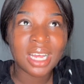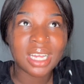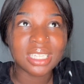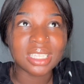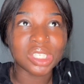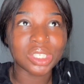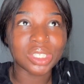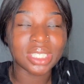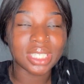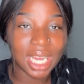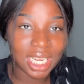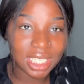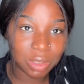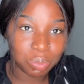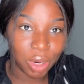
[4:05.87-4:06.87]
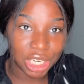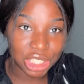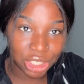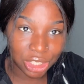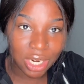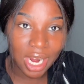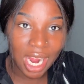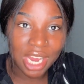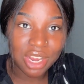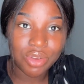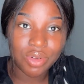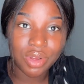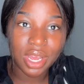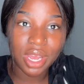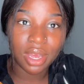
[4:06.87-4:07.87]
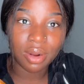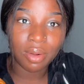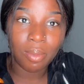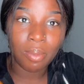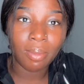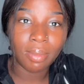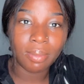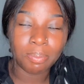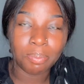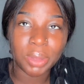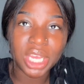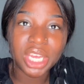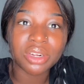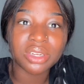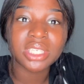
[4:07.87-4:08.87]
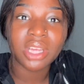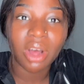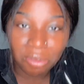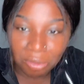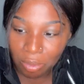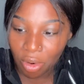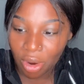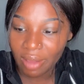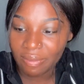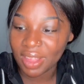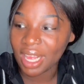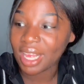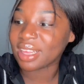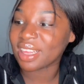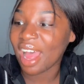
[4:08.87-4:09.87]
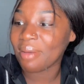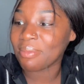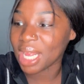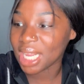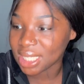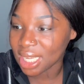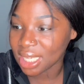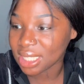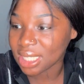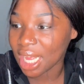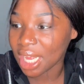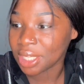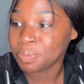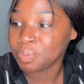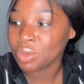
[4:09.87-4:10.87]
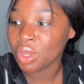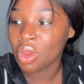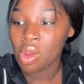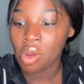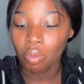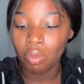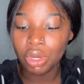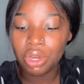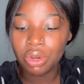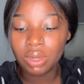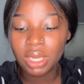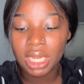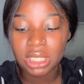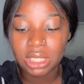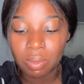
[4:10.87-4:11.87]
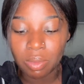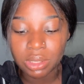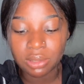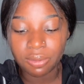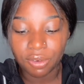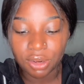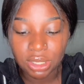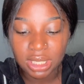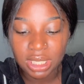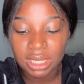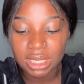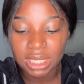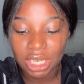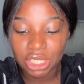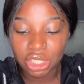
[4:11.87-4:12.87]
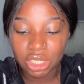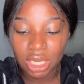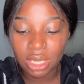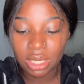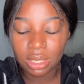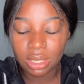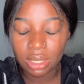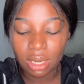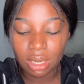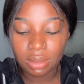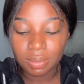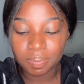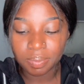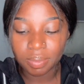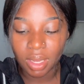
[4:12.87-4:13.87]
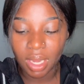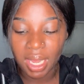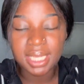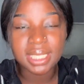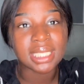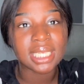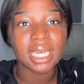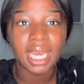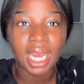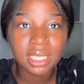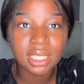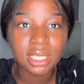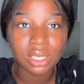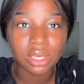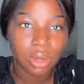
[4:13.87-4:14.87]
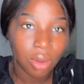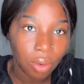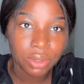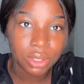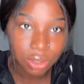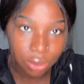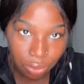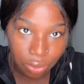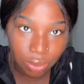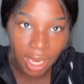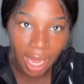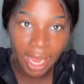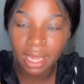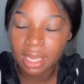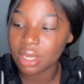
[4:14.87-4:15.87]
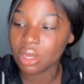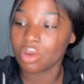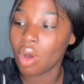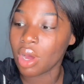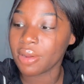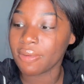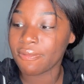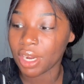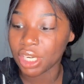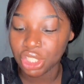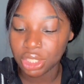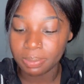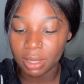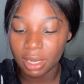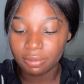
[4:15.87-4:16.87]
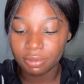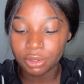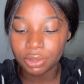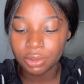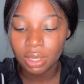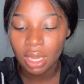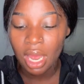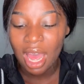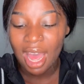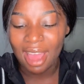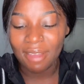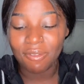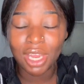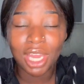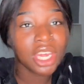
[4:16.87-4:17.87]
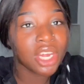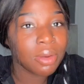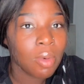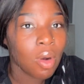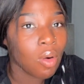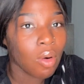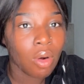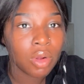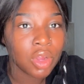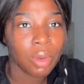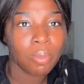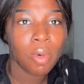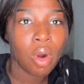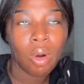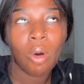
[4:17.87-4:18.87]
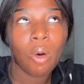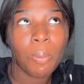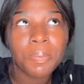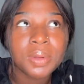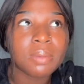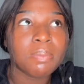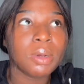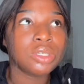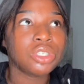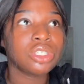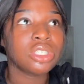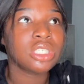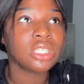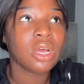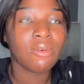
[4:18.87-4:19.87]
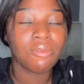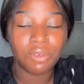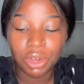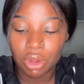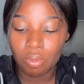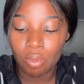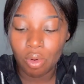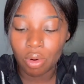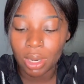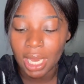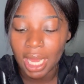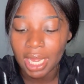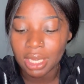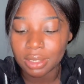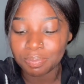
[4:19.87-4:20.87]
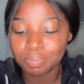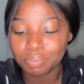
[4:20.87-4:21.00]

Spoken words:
There's less pressure and you could be yourself more. I think if that makes sense. Like, when you know that someone's first intention is to get to know you, like, you know, on a friendship level, I feel like you're more open about yourself, and you're more like